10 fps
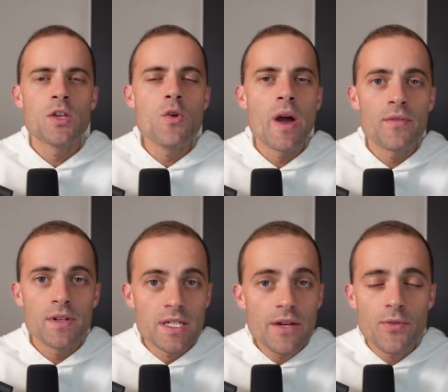You
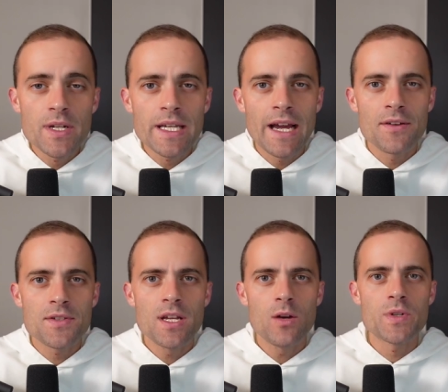have different
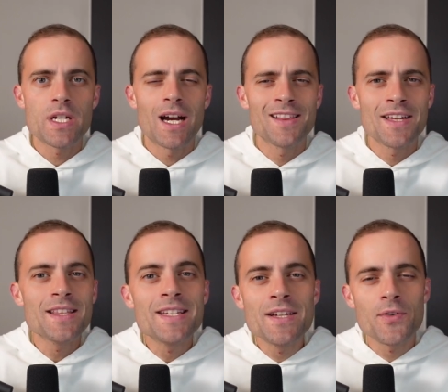accounts there, which
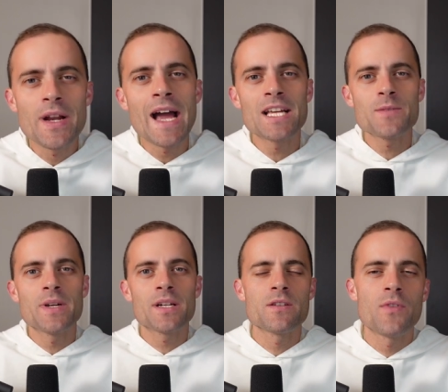highlight the different
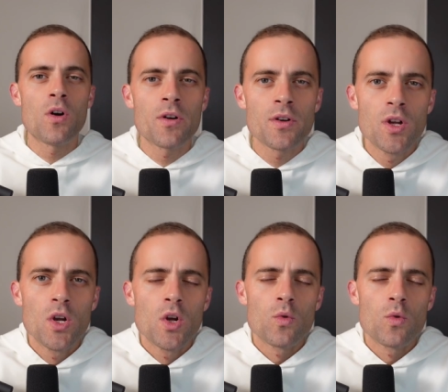aspects of our